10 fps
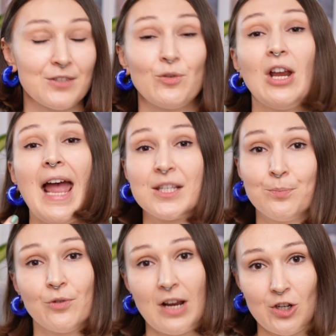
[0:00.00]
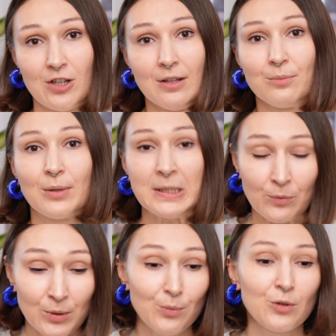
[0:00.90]
as very aspirational. But
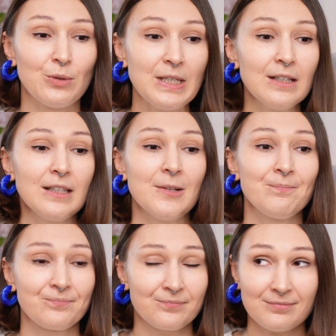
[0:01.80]
we were really